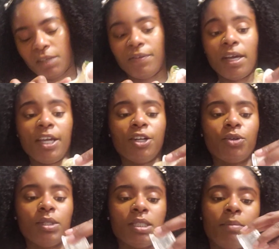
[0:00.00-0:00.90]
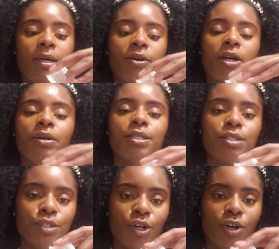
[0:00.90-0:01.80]
If y'all hear noise in the background, it's
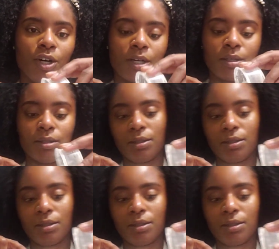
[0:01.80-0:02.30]
the dog.